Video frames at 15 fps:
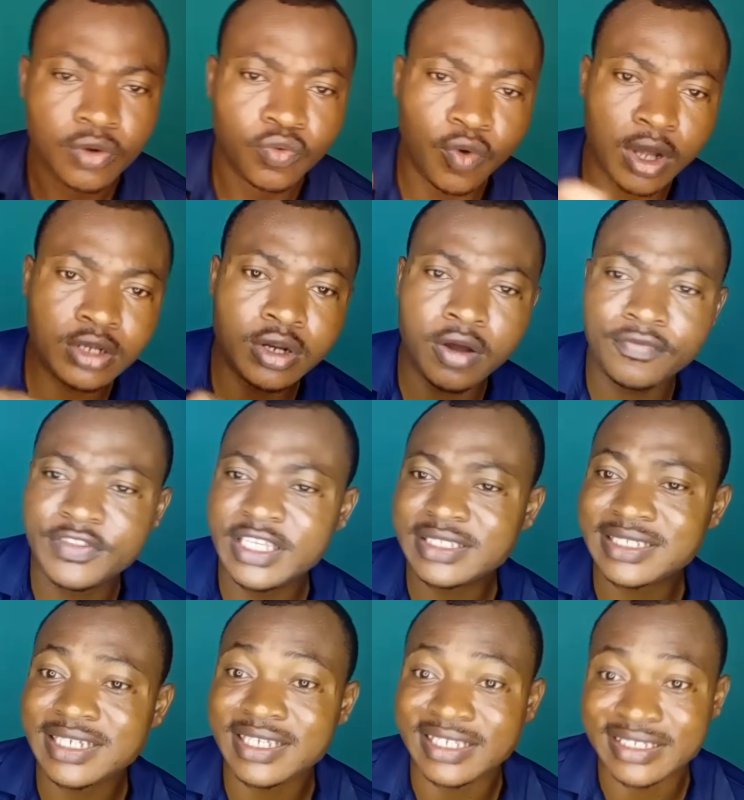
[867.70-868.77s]
One of the
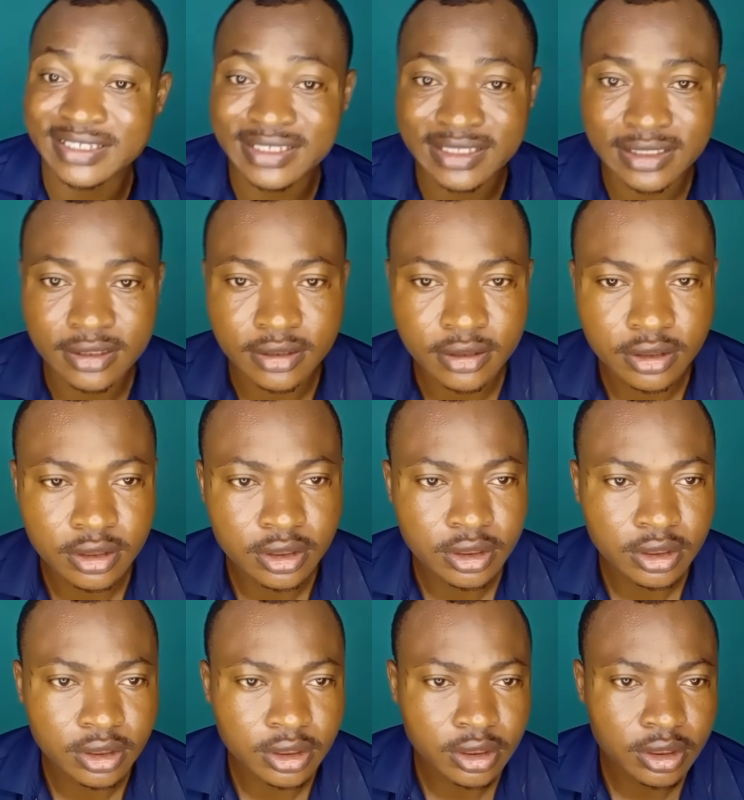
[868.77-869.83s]
things
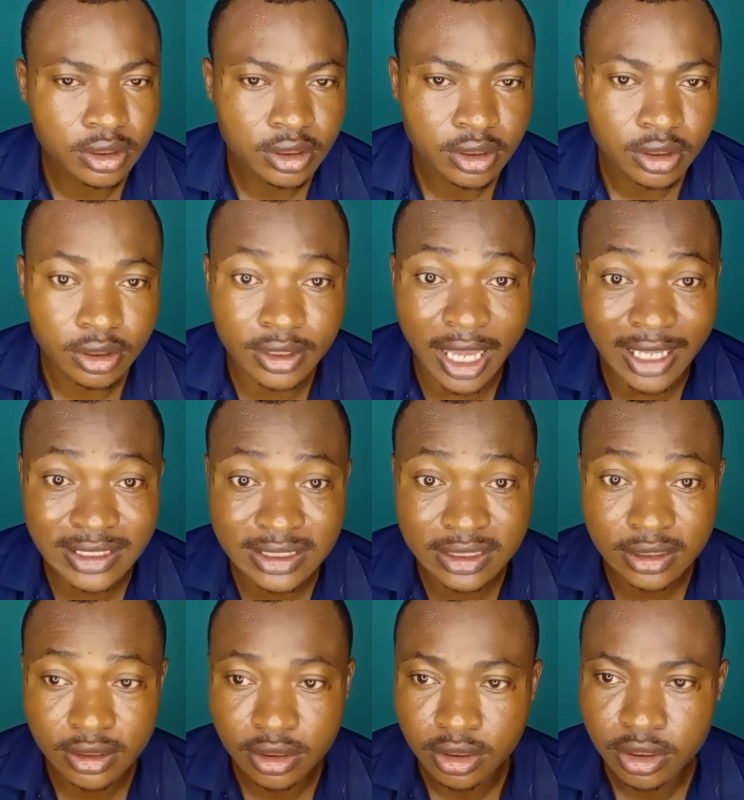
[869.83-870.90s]

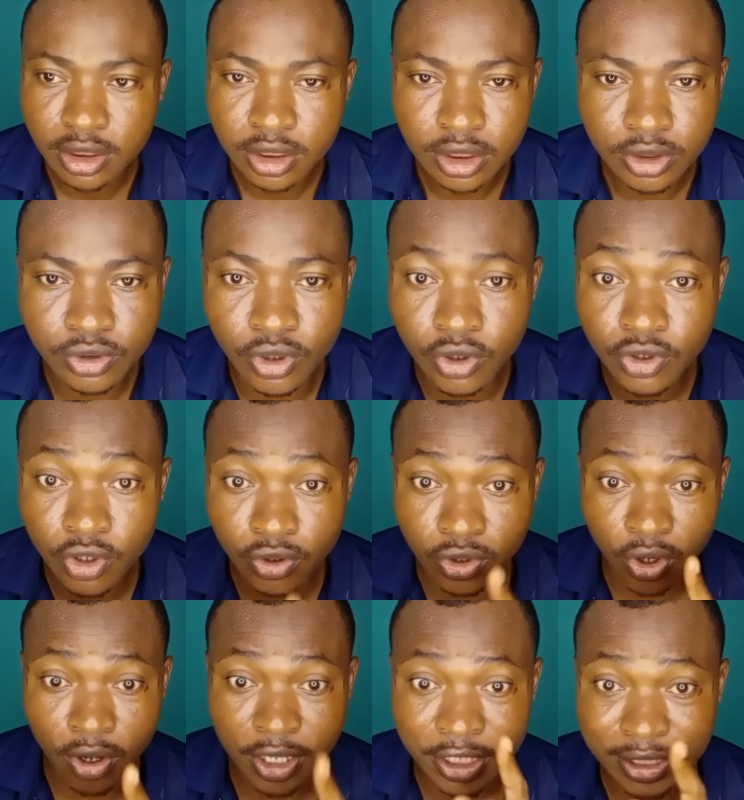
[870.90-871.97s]
that, do you
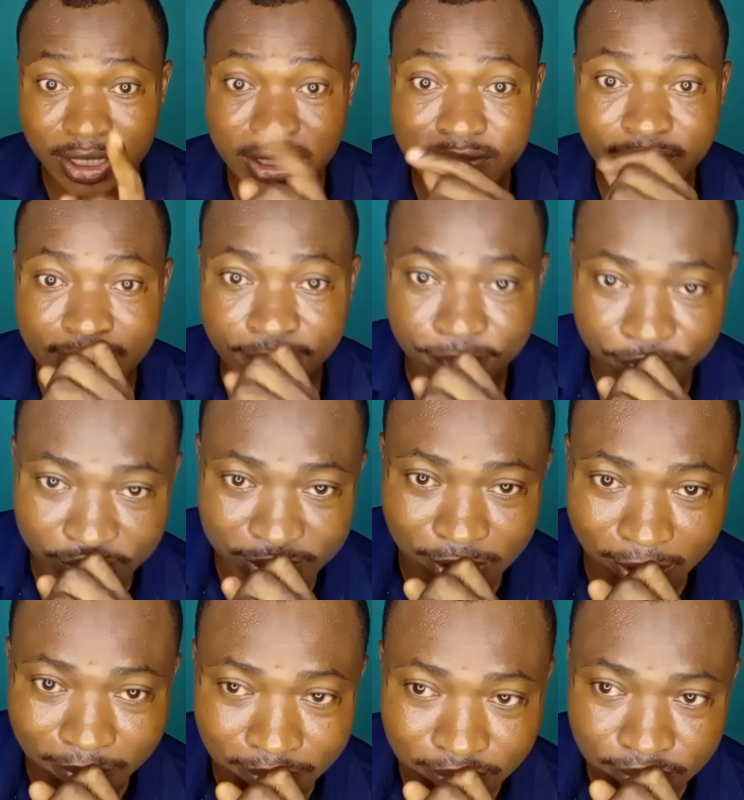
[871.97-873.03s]
know in this very
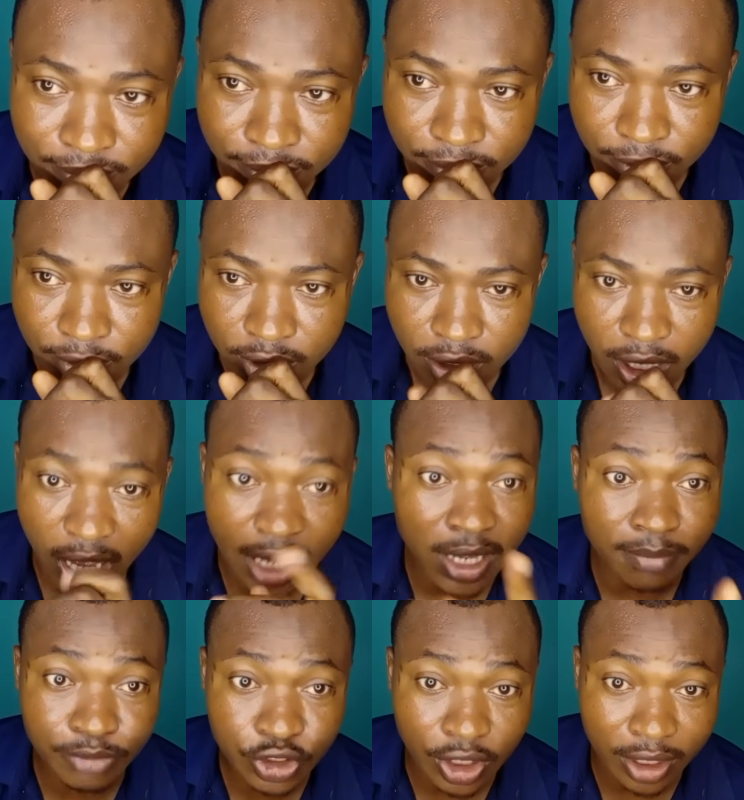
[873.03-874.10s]
freedom, I
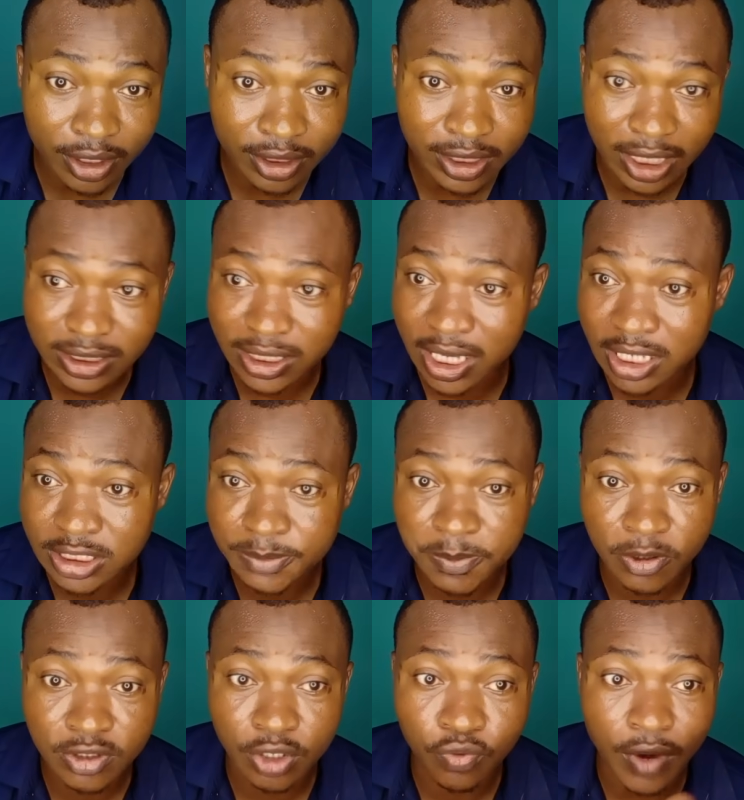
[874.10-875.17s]
am sorry that I
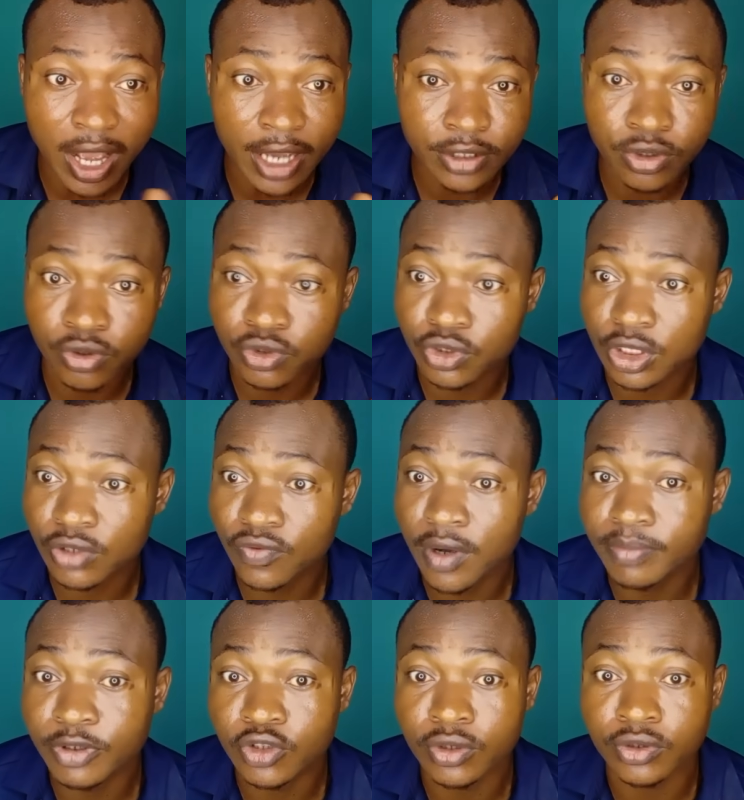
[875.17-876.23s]
spoke the way I do to
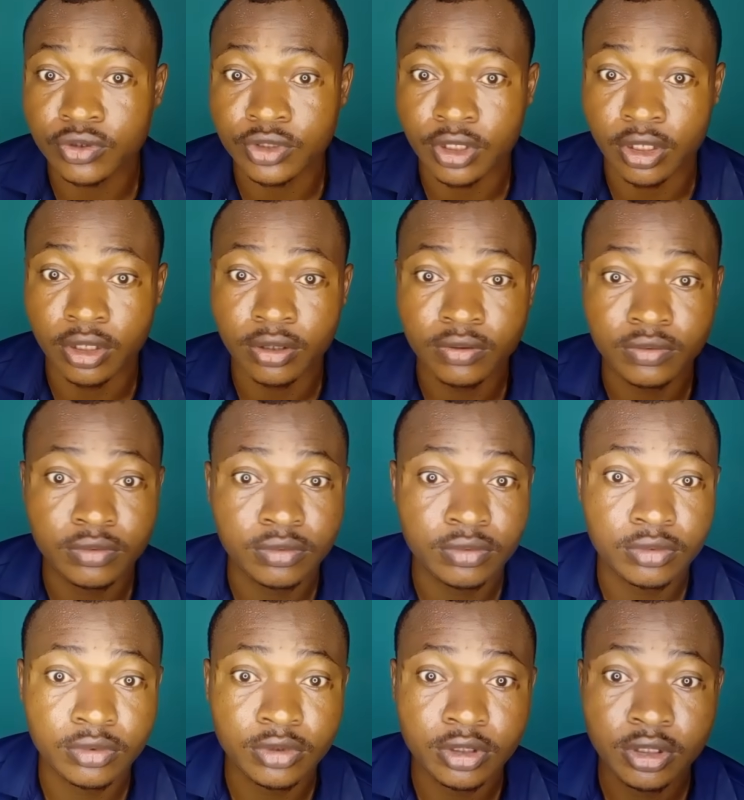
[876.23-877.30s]
Igwe Butozo,
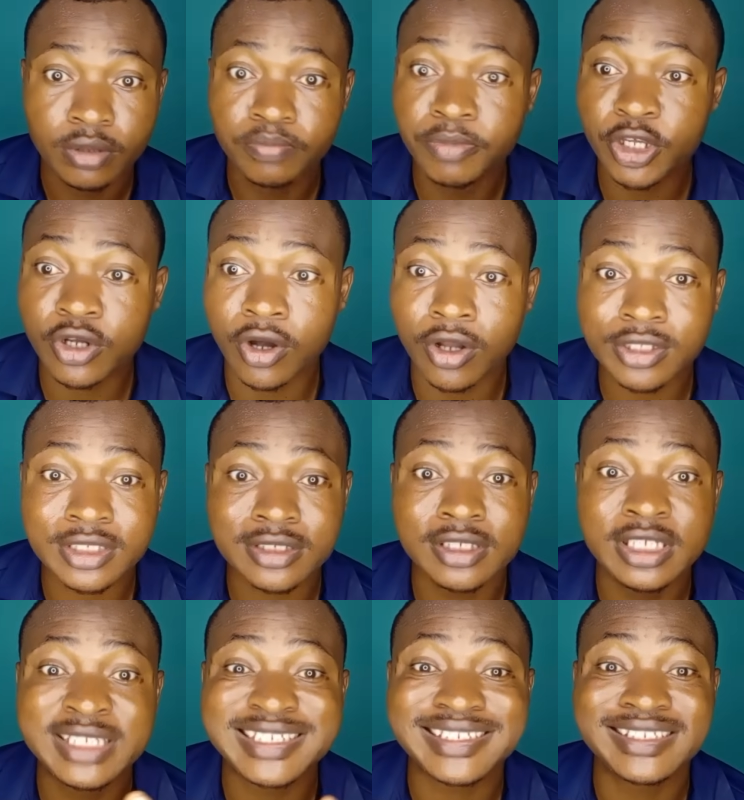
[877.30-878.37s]
because
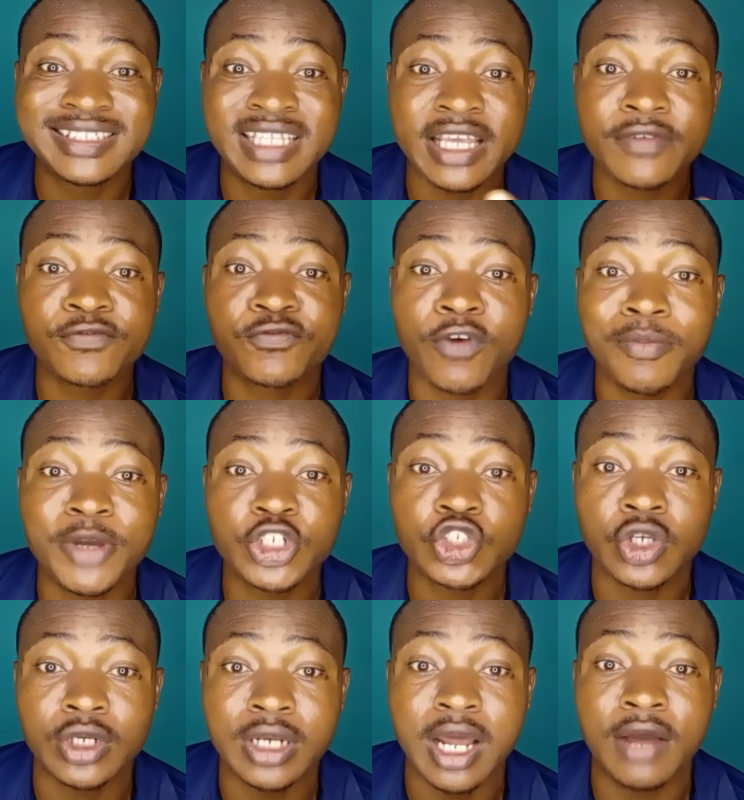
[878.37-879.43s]
it's the
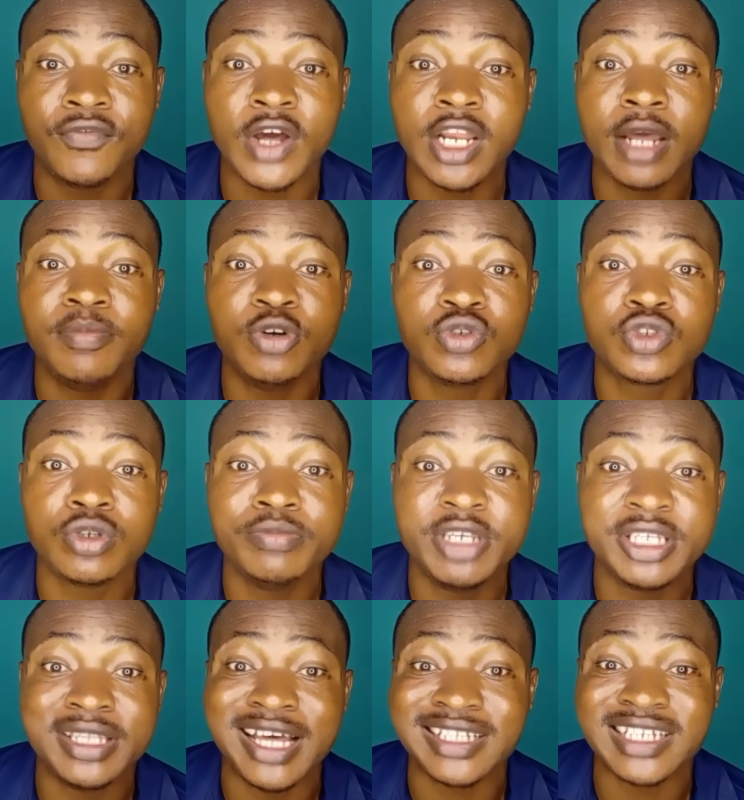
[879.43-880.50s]
information available to
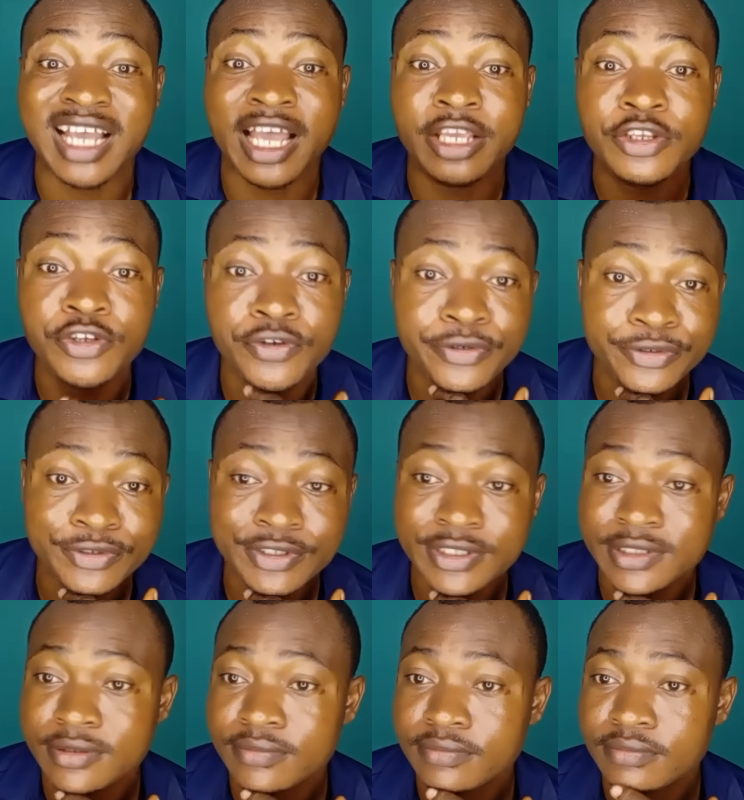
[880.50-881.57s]
me that I
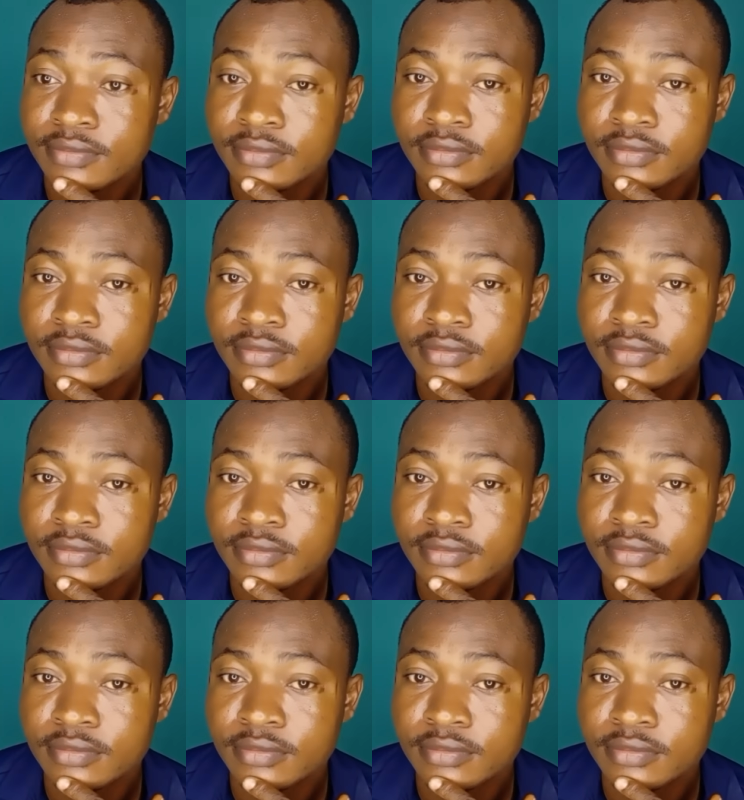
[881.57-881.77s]
use.